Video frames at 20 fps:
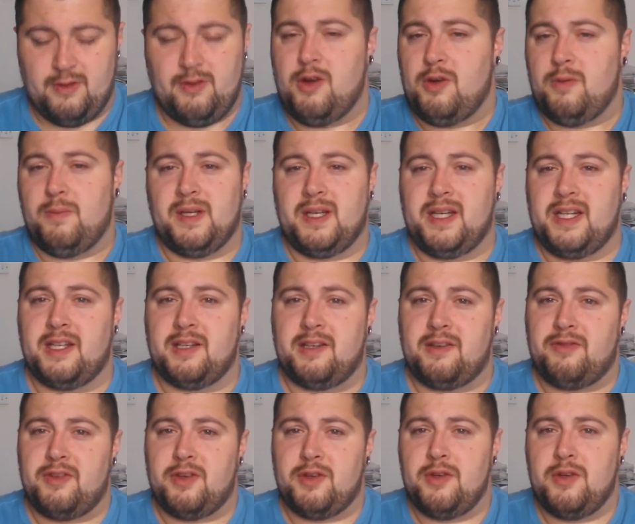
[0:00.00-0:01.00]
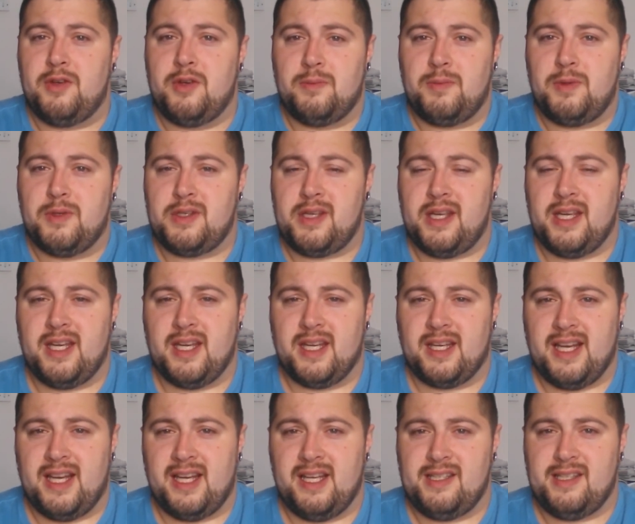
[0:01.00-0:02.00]
Hope you like the review. Hope you like it,
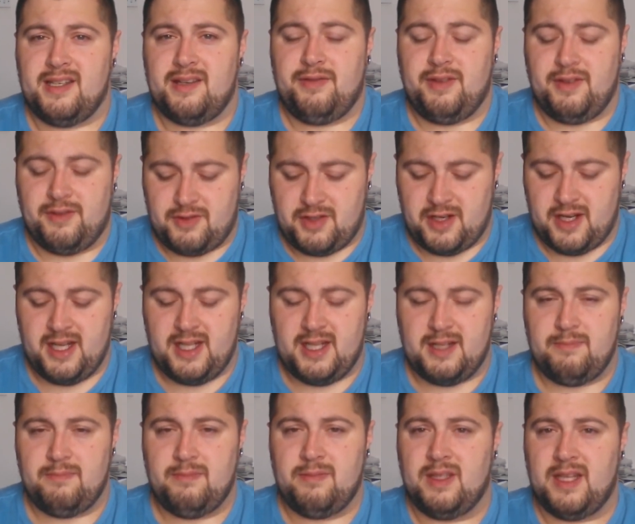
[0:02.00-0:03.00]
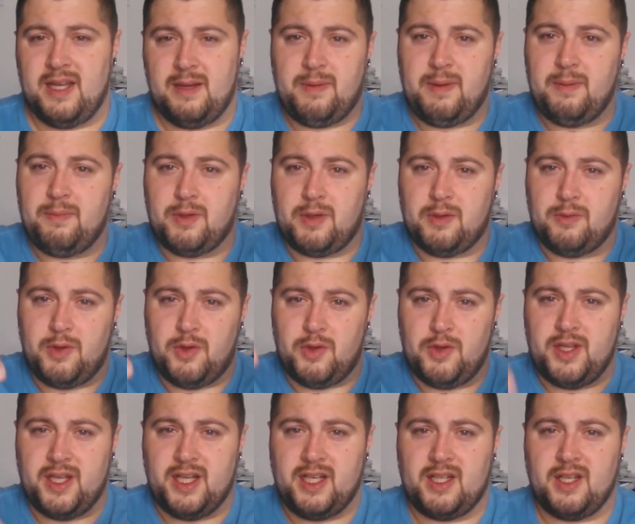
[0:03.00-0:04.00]
guys. If you've tried them, let people know what you
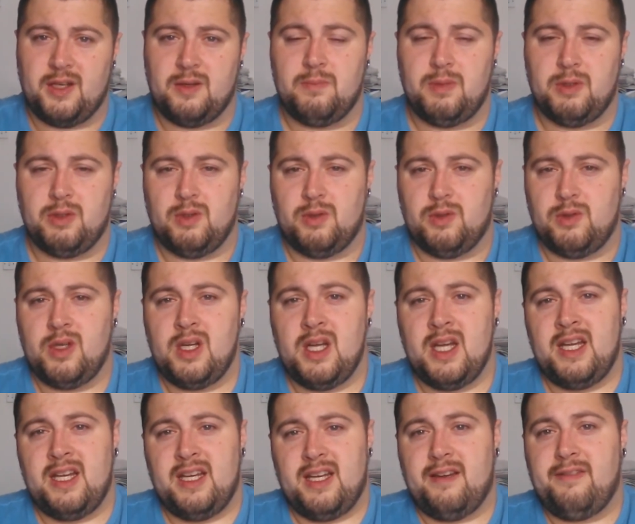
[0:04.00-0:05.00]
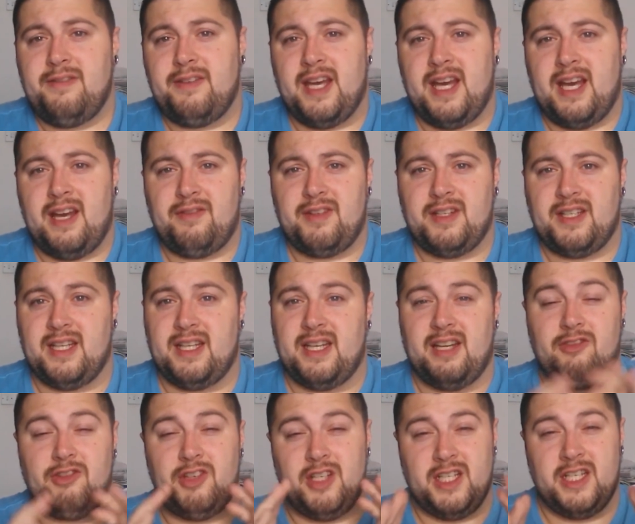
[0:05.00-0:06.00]
think down below. If you haven't, then
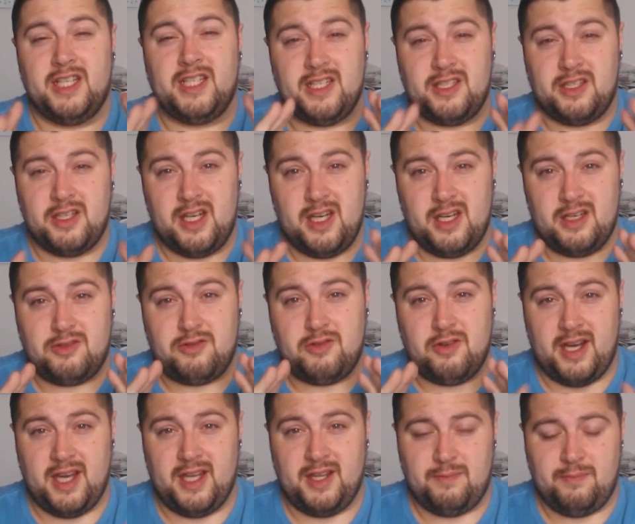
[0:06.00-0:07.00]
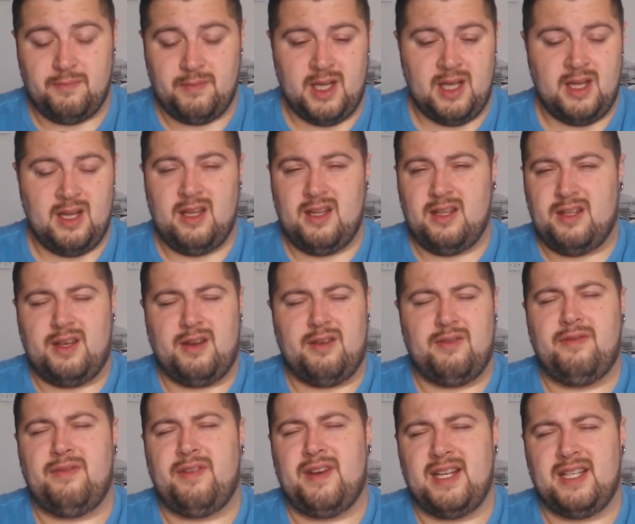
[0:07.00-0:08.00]
I really suggest try them. They're
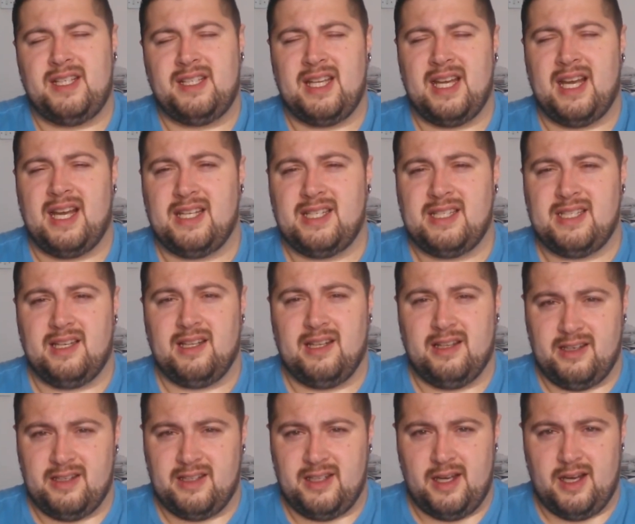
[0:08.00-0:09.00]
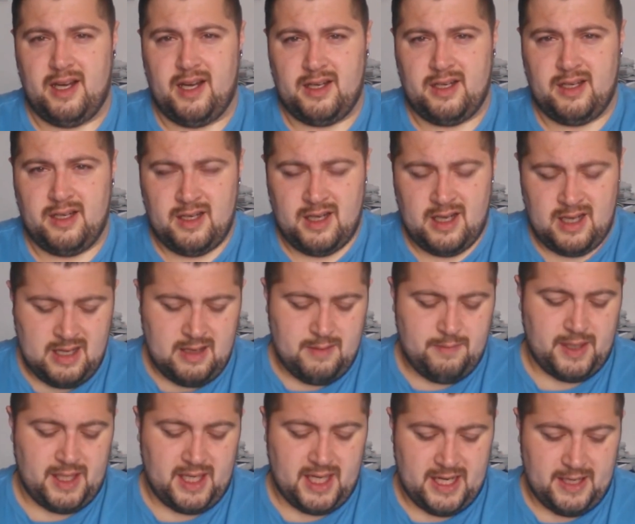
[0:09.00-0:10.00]
fantastic, they really are.
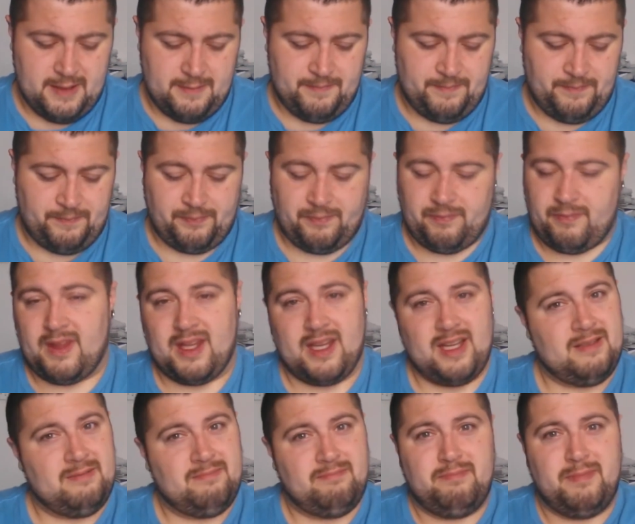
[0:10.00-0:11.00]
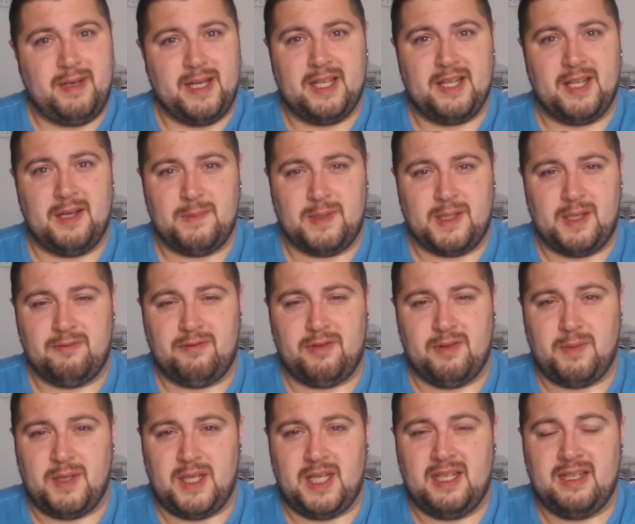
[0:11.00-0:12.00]
But yeah, big thumbs up
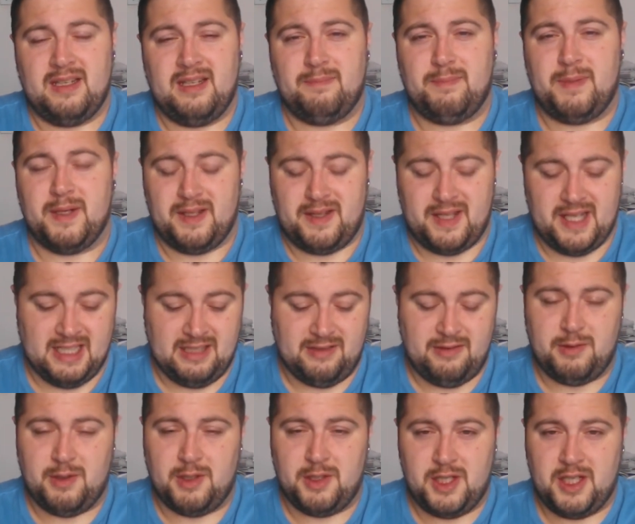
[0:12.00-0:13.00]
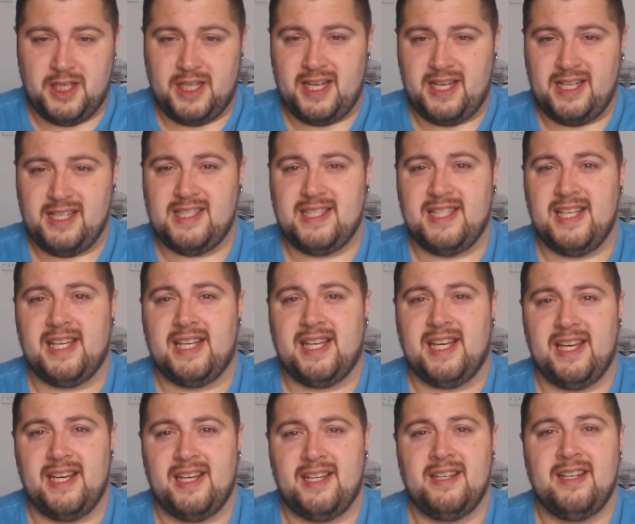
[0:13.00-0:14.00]
for me. But thanks for watching, guys. Take
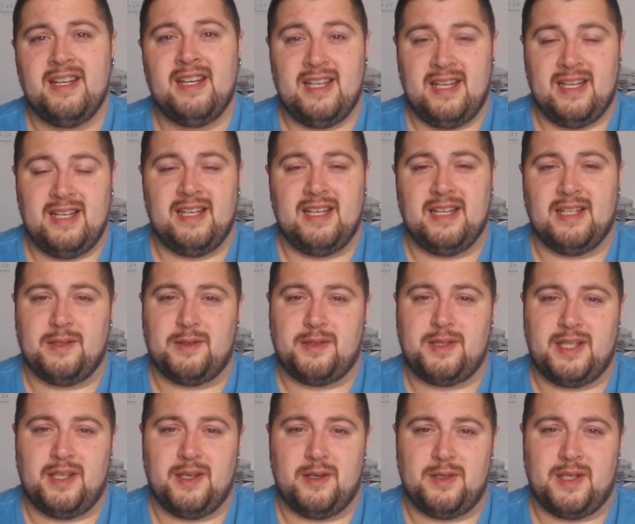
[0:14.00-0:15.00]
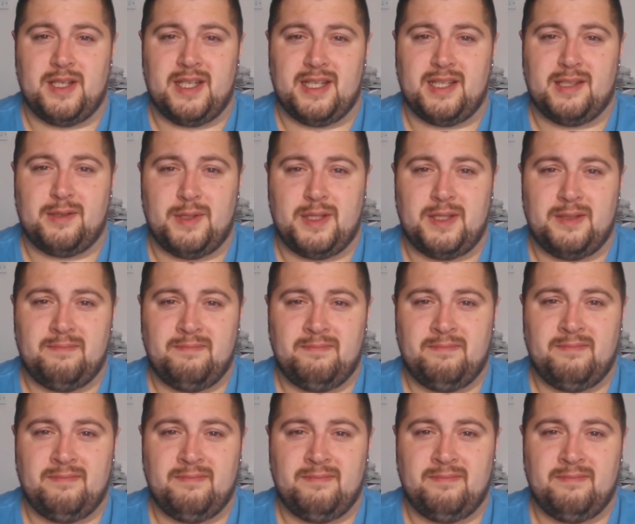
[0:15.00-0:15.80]
care, and I'll see you on the next one.